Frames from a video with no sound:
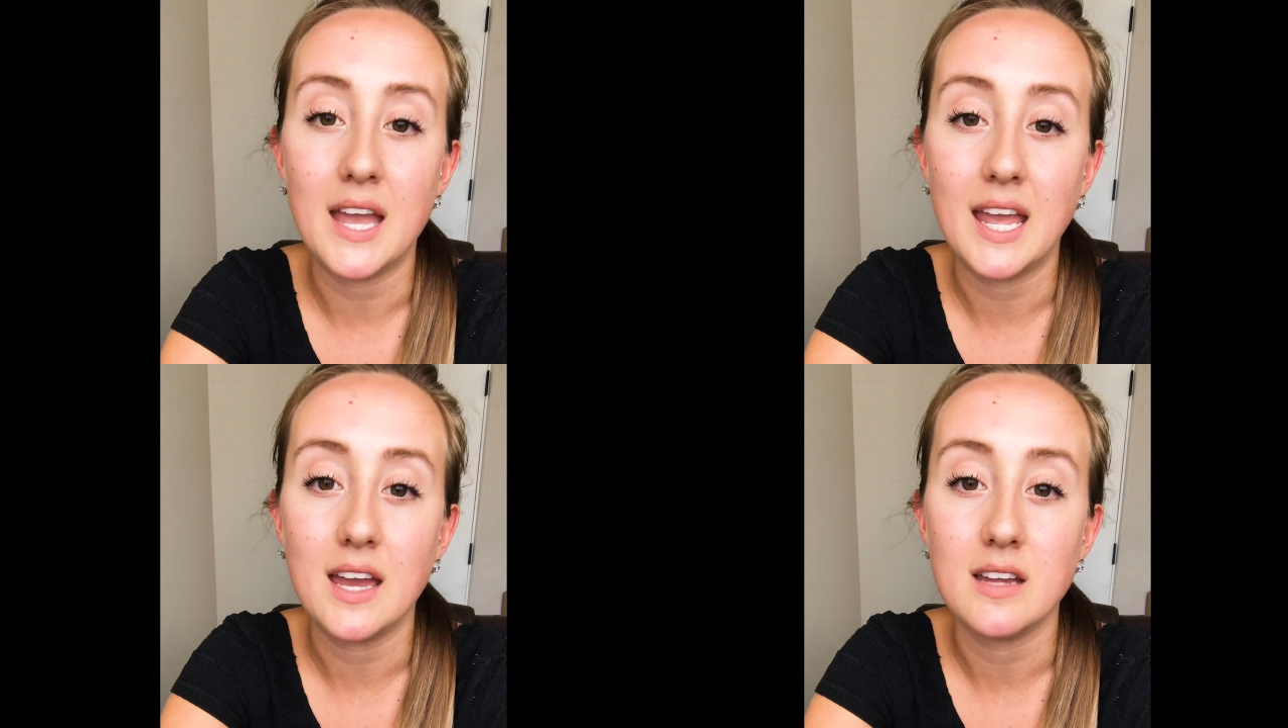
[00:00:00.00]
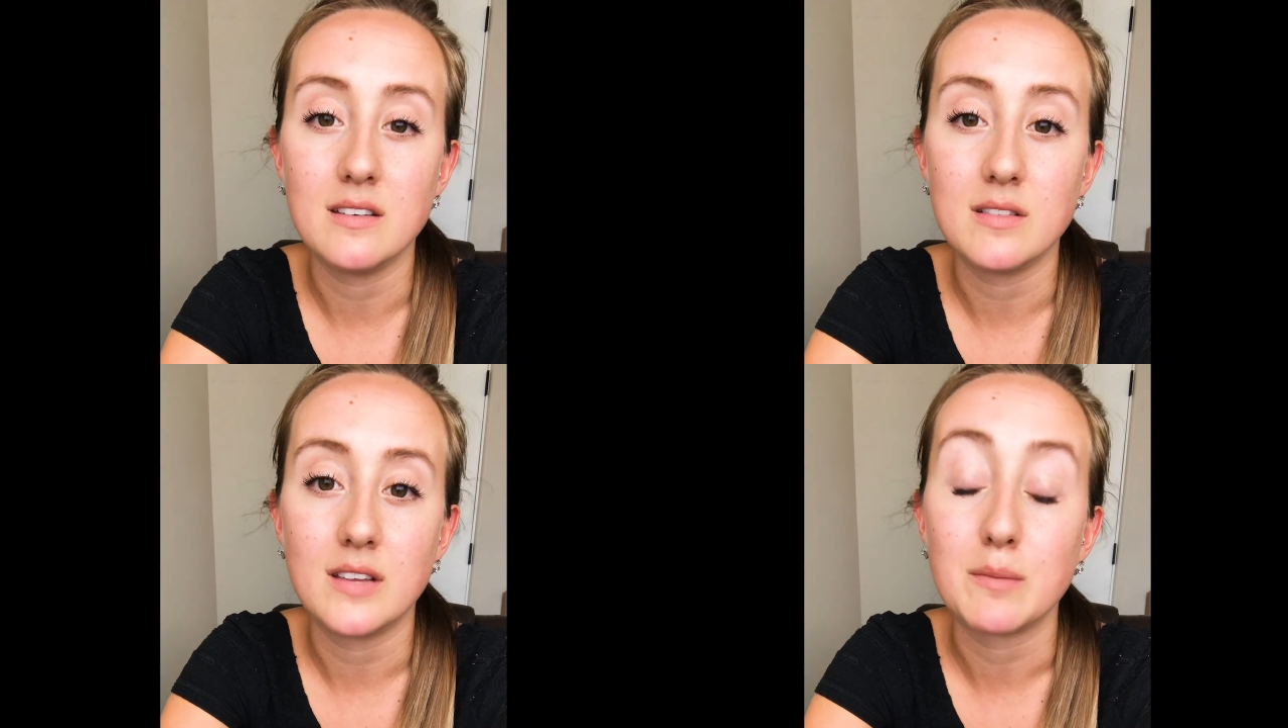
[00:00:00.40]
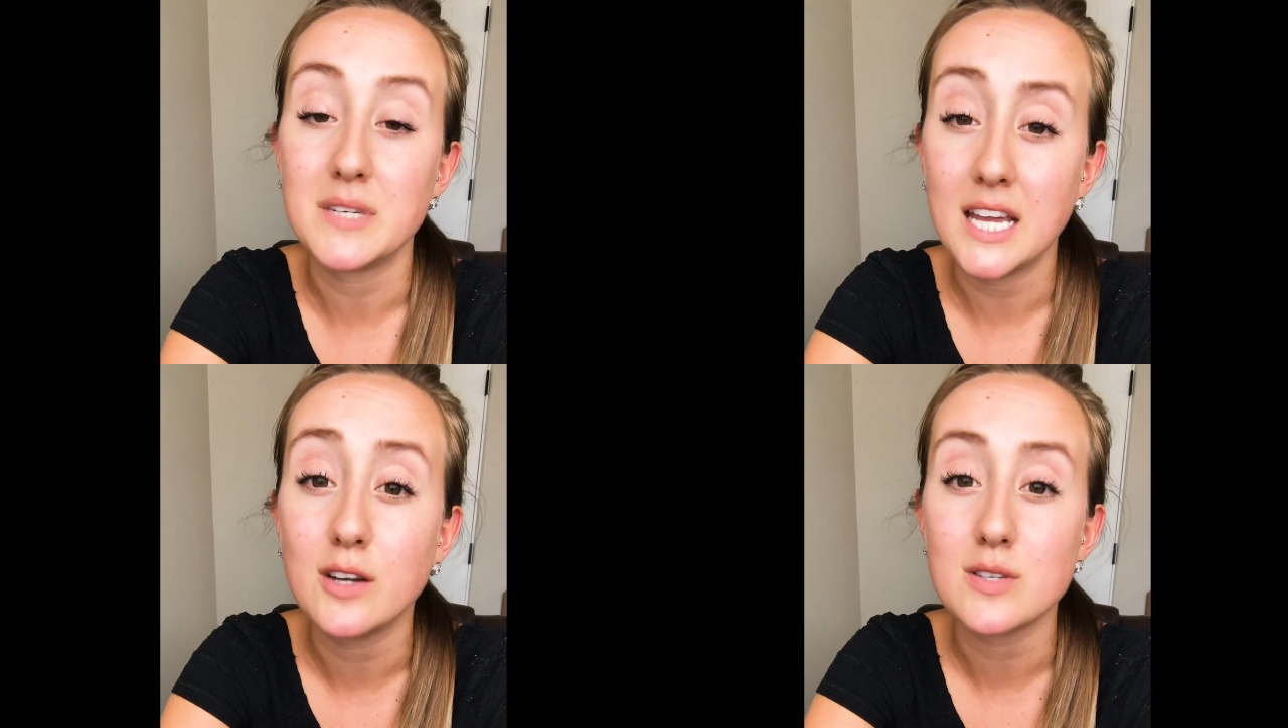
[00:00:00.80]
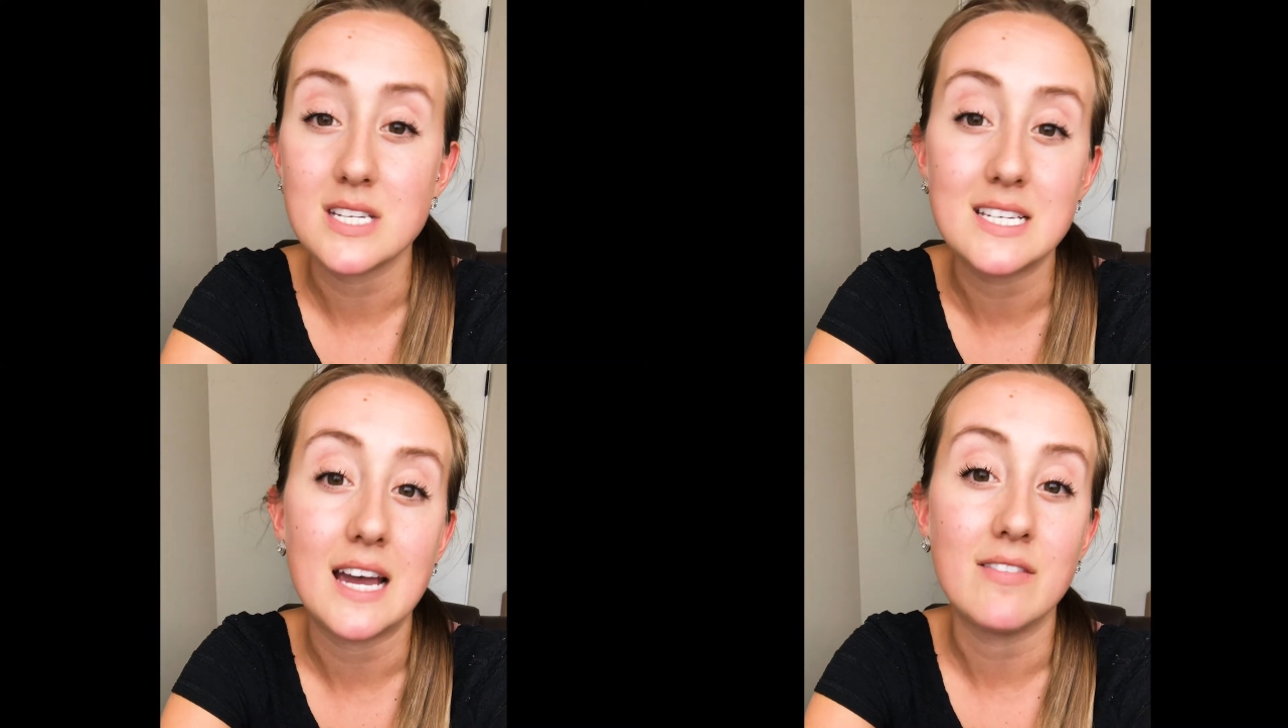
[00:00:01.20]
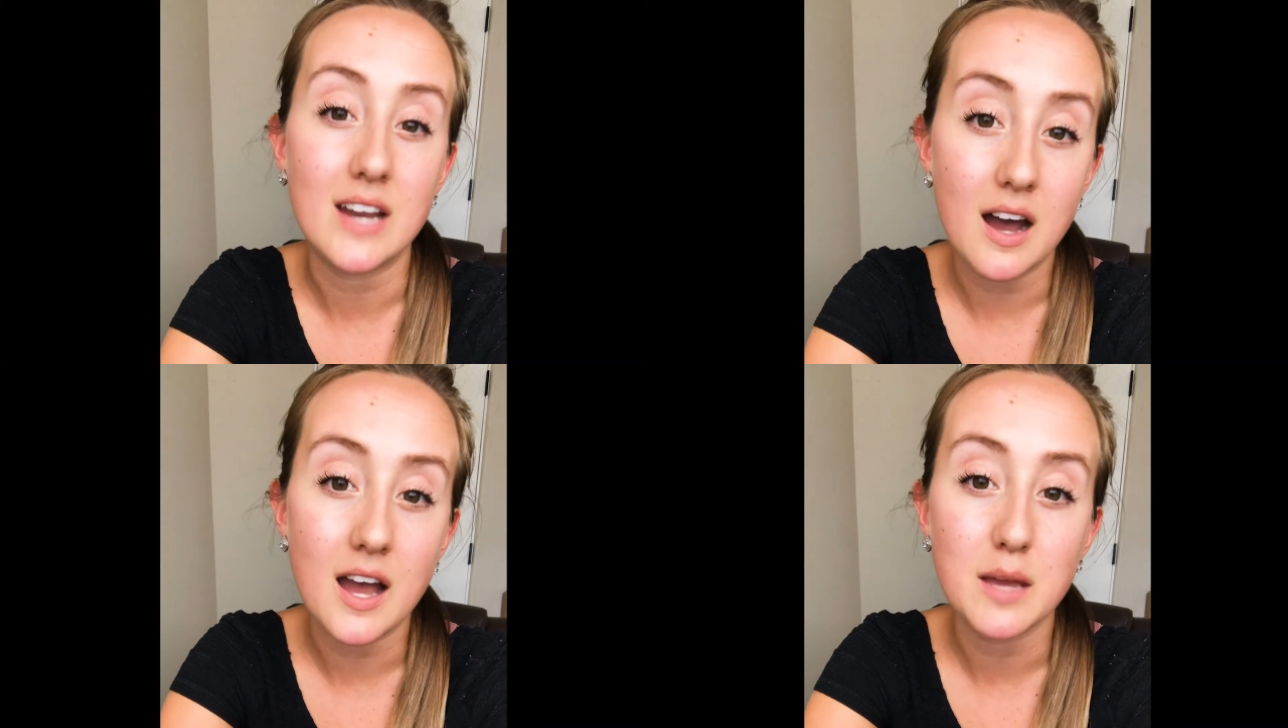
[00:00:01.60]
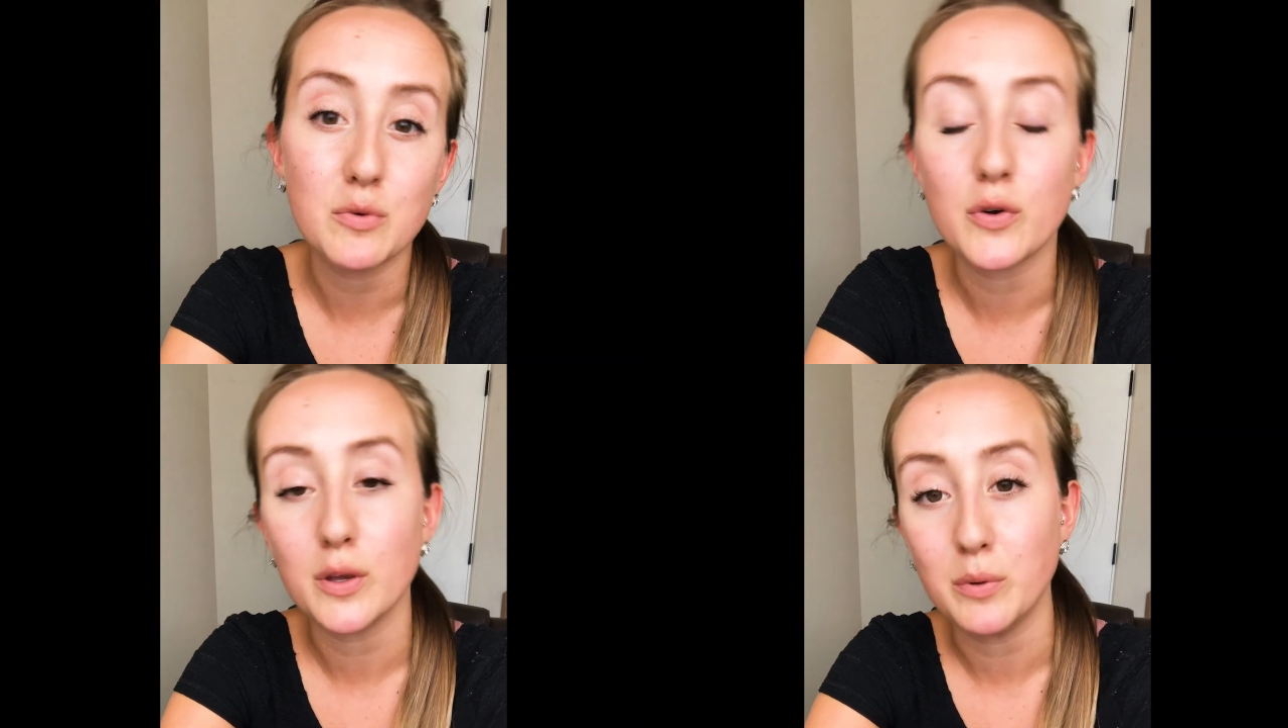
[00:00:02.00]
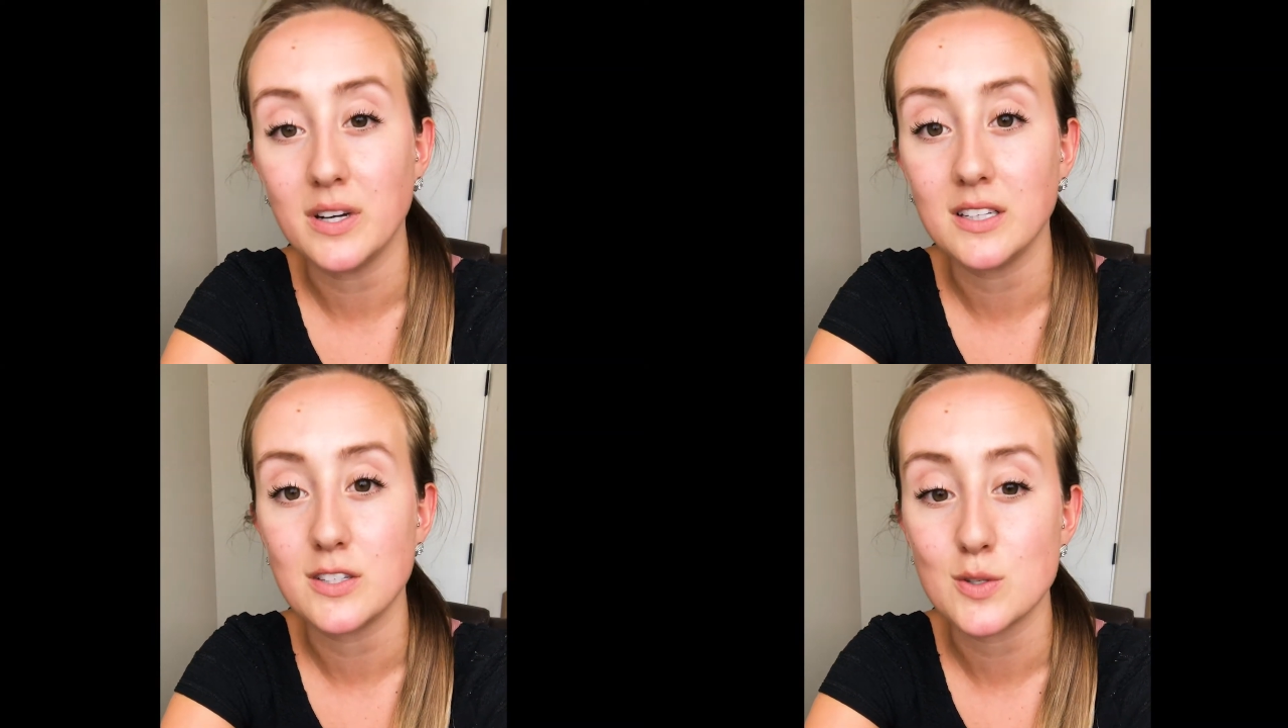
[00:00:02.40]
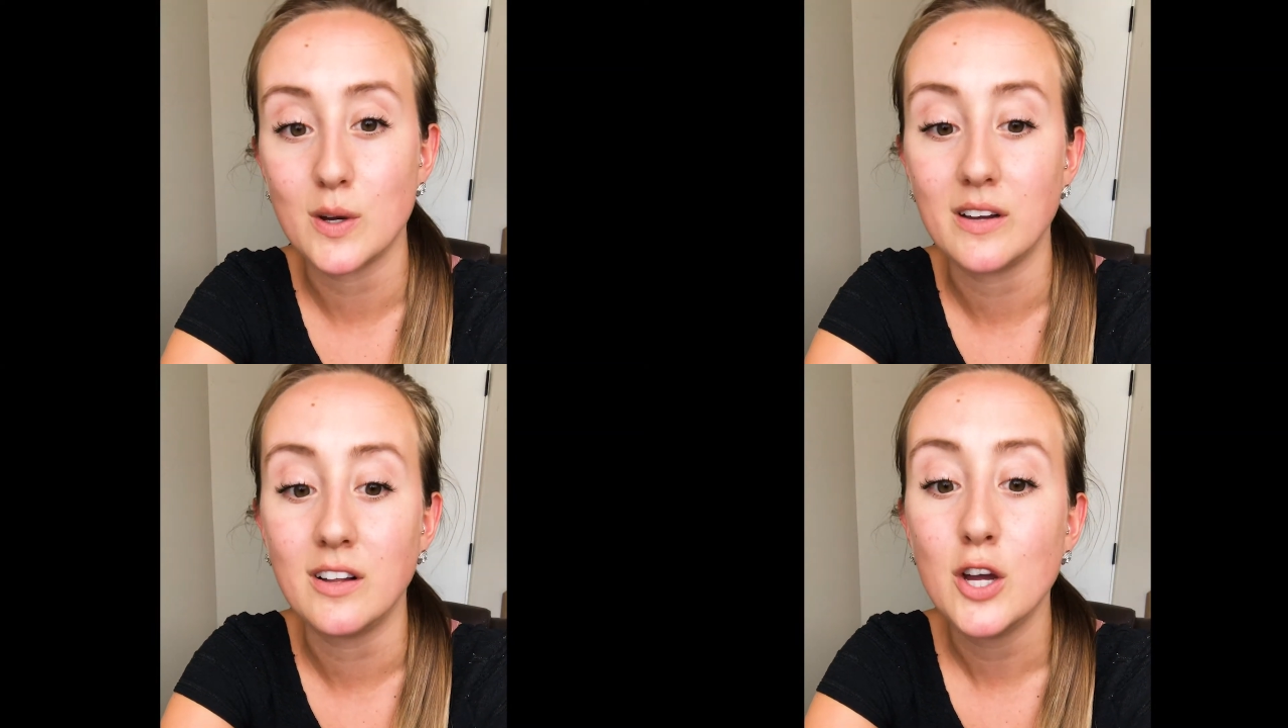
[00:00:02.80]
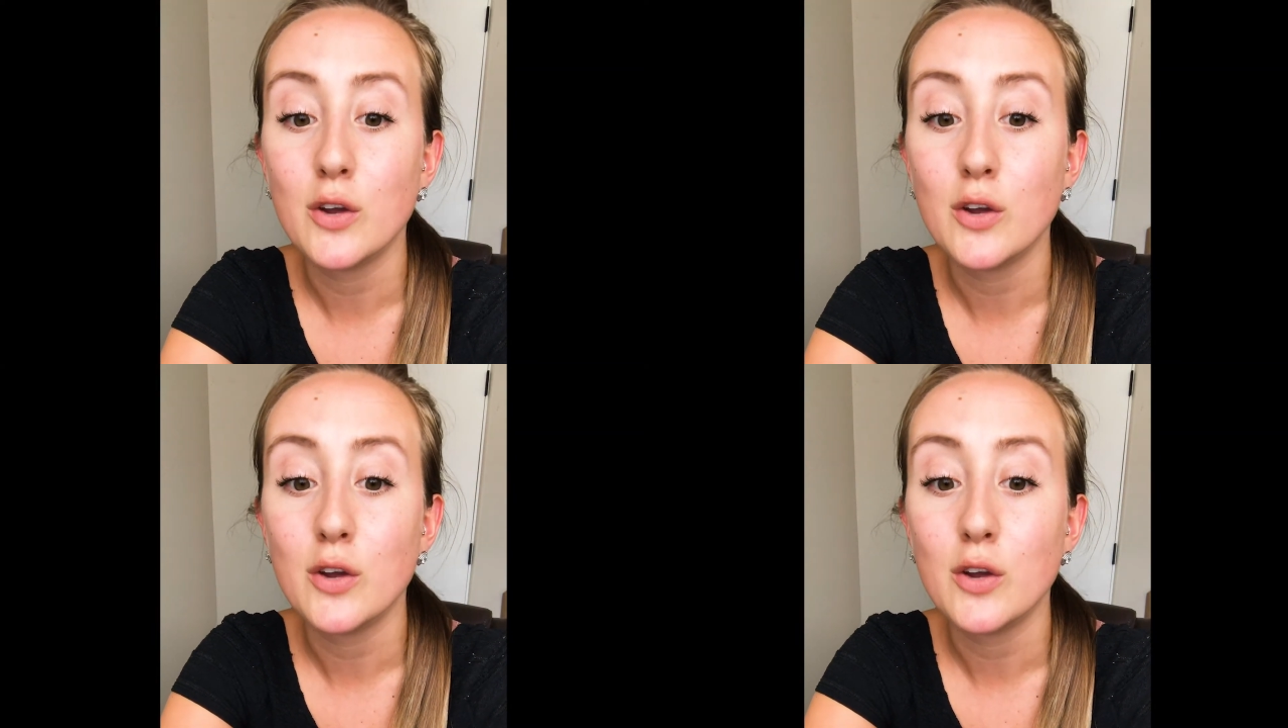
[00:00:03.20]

And like potatoes need to have an eye before you put it in the soil.